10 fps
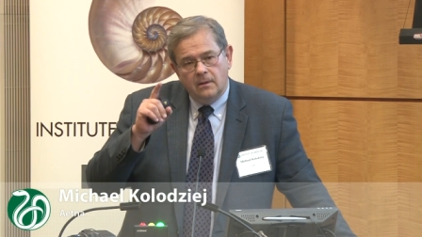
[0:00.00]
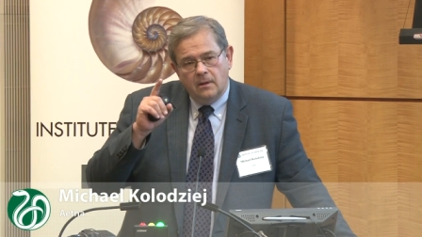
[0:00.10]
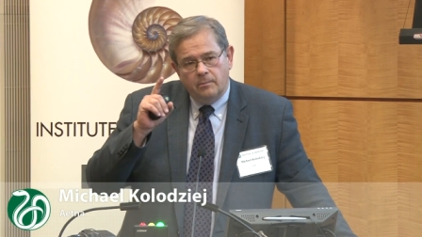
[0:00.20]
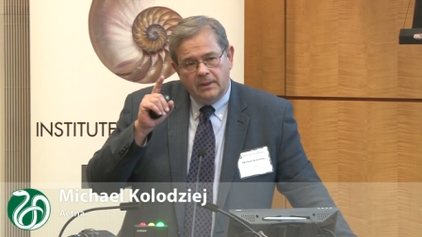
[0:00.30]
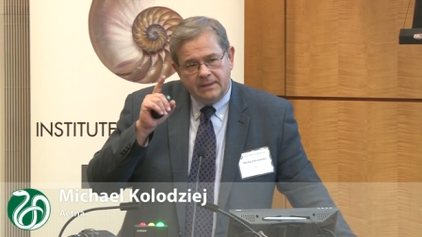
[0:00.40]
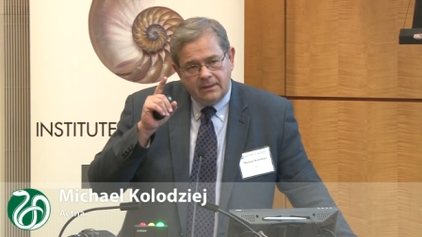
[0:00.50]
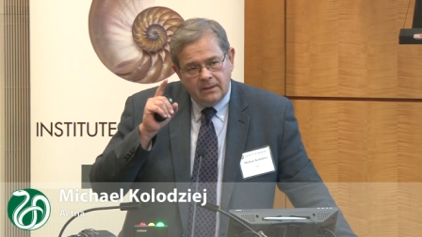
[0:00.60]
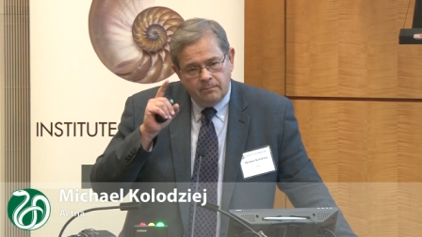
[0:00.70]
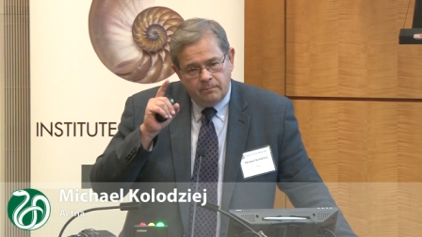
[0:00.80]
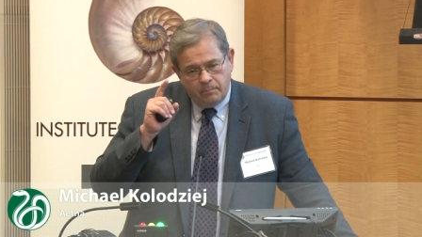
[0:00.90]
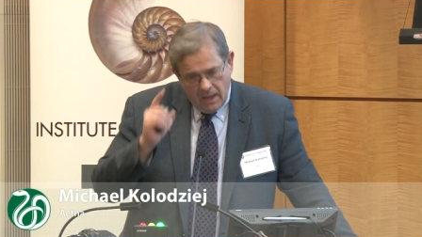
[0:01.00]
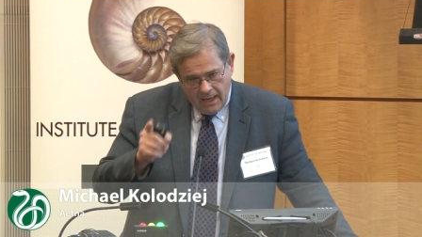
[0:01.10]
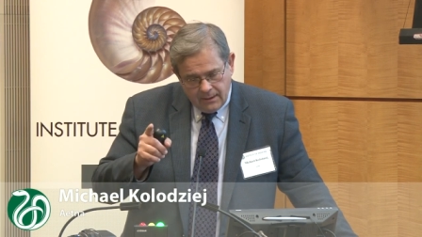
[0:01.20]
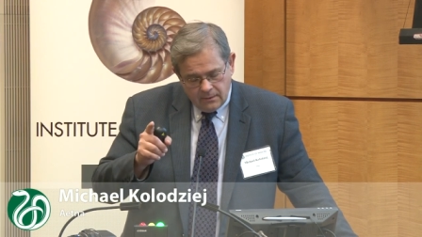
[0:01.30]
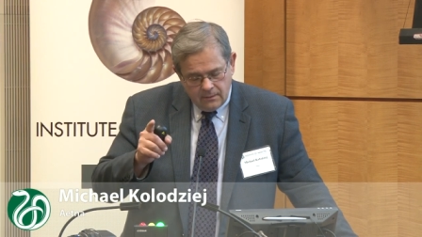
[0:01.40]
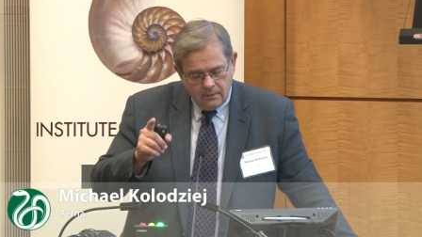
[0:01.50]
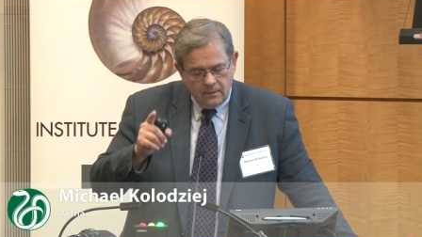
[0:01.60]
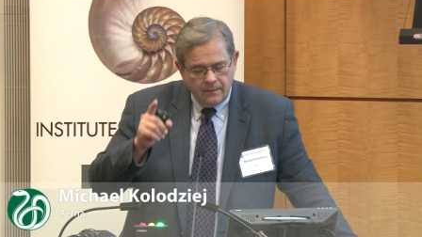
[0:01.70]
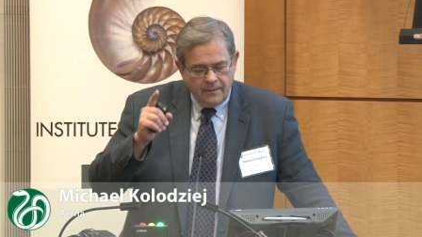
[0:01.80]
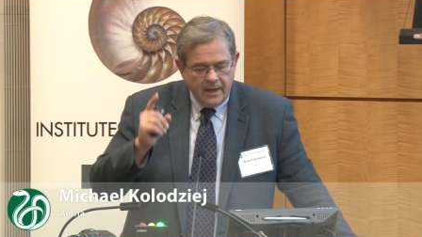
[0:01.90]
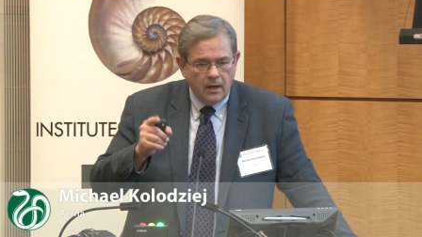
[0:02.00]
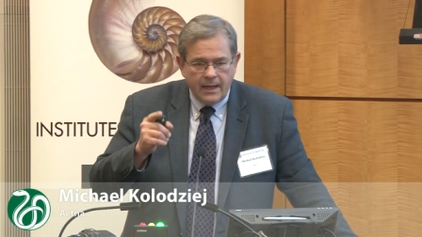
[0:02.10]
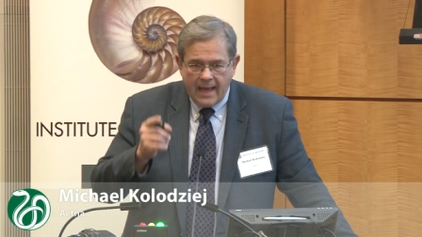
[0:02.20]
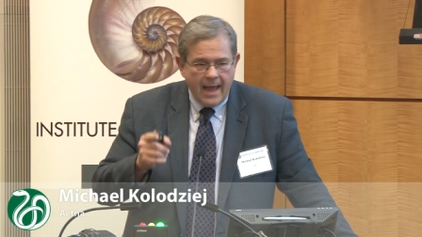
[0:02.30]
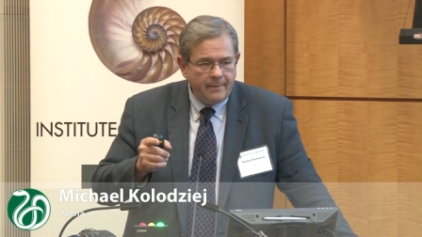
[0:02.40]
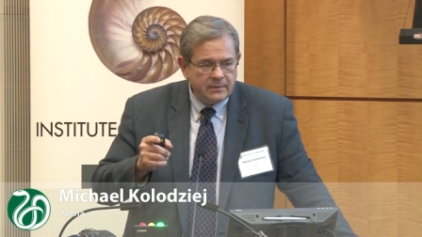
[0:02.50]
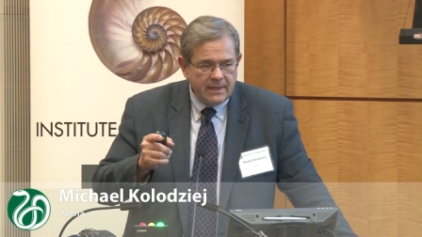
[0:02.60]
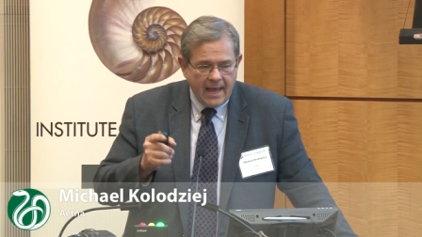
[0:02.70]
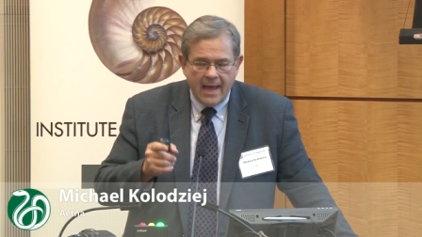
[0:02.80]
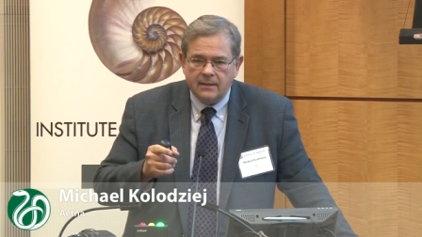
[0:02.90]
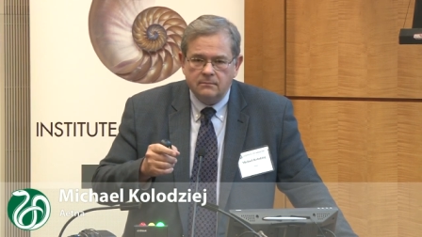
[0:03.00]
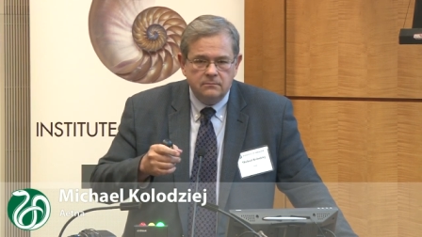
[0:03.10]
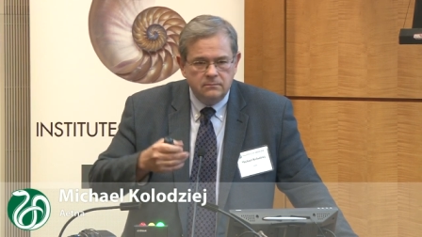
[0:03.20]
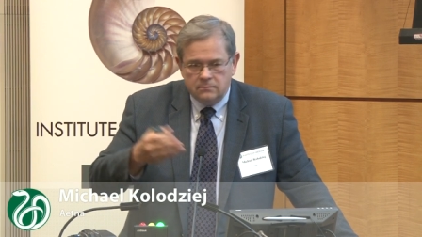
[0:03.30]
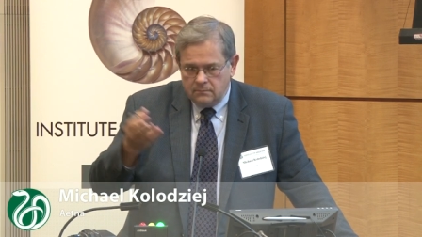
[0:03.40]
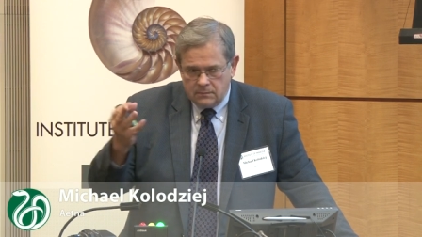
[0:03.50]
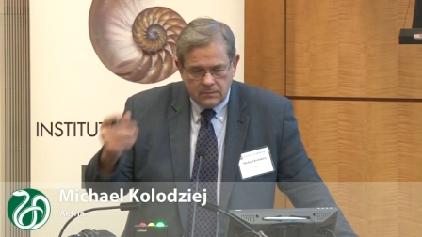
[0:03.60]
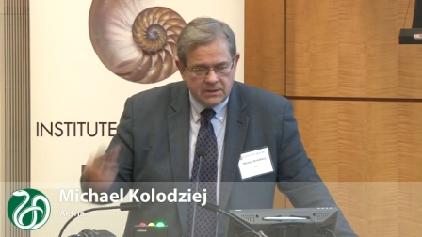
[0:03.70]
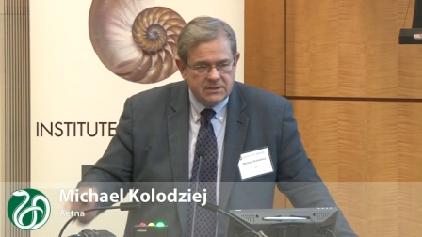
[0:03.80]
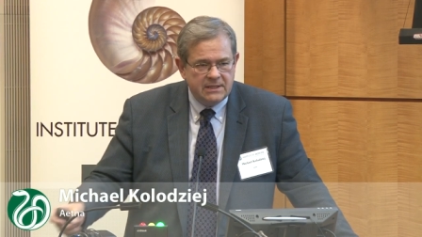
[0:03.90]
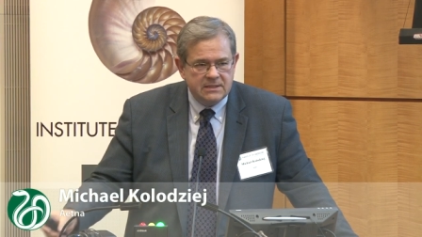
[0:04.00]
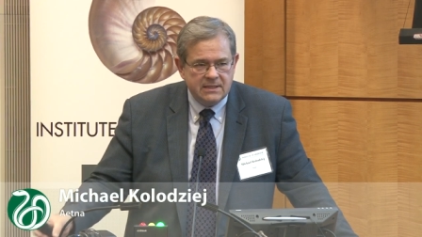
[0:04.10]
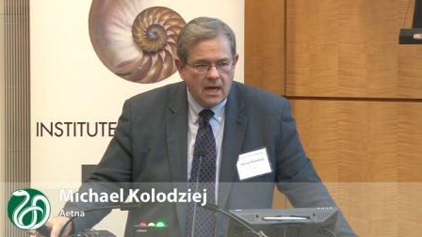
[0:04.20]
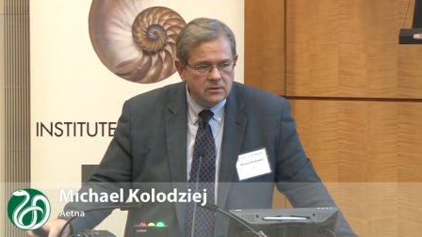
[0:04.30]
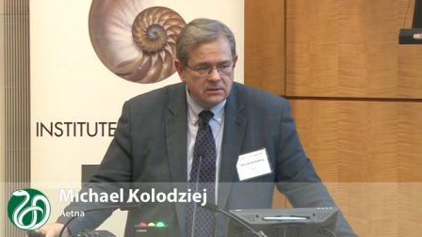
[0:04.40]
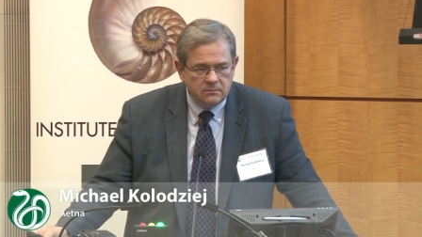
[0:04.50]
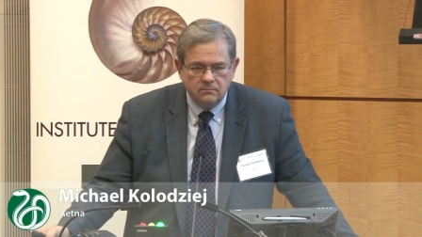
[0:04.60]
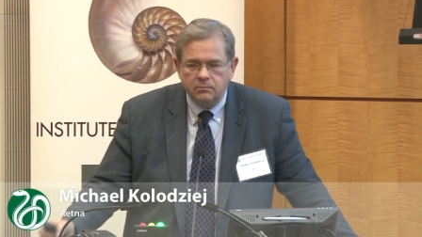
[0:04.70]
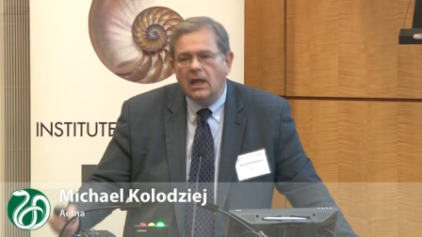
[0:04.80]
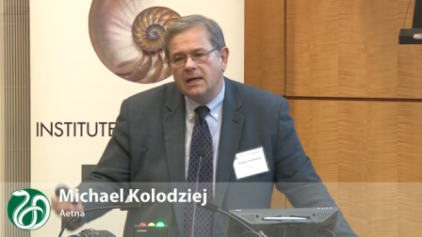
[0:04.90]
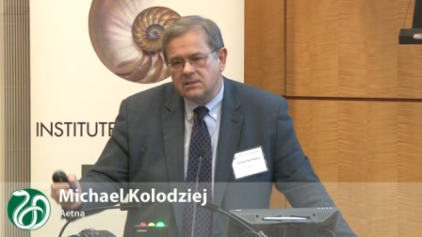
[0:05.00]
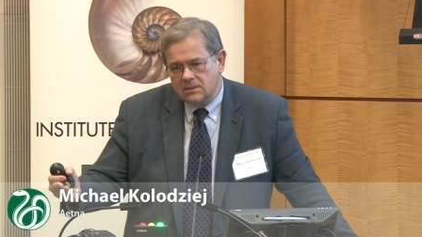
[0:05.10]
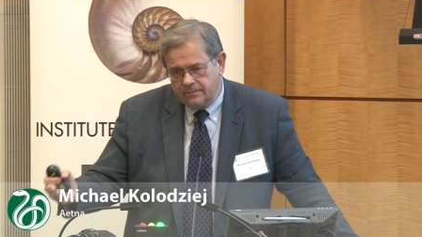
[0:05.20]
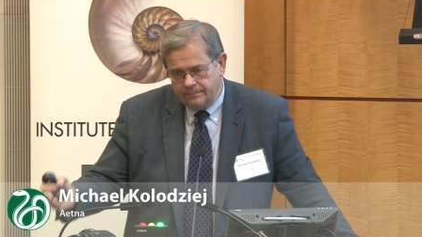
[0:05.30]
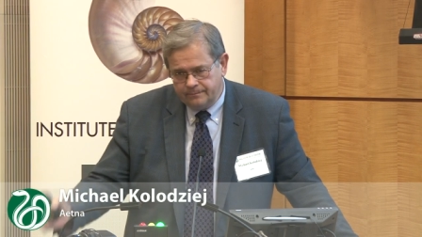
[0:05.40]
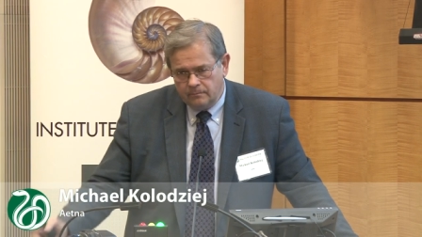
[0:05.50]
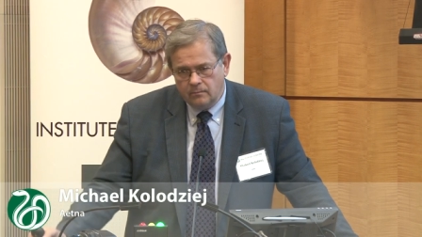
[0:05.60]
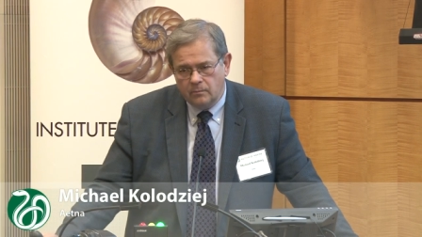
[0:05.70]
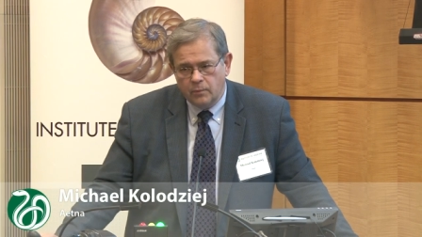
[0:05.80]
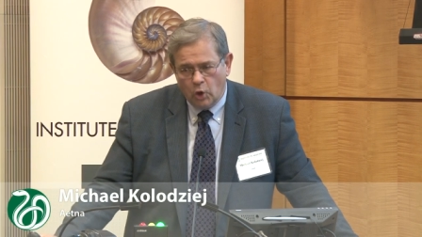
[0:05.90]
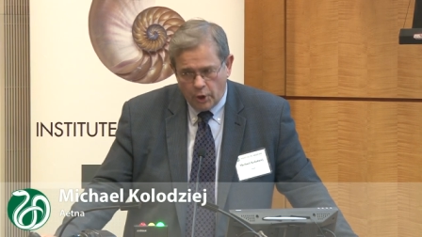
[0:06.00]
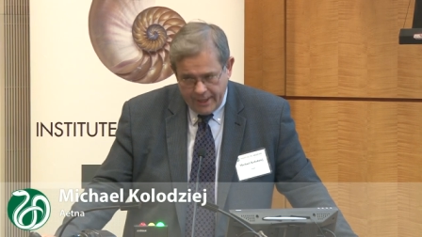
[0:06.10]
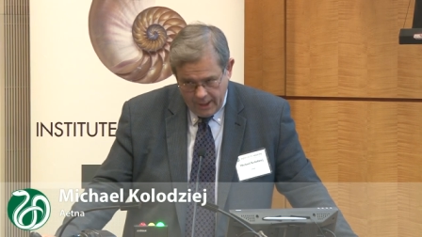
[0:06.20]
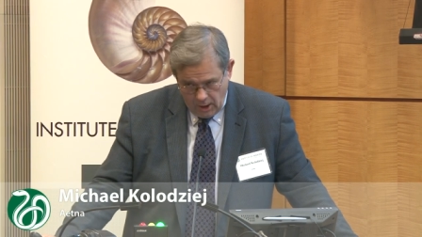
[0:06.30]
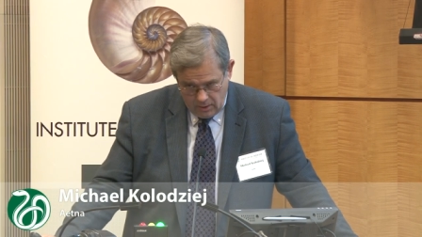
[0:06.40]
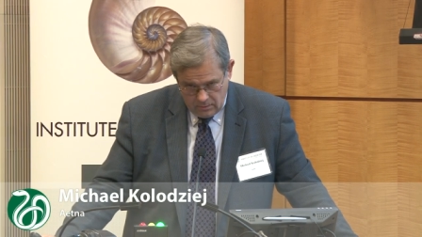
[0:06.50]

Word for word: But, but they're capped at 6,000 plus per year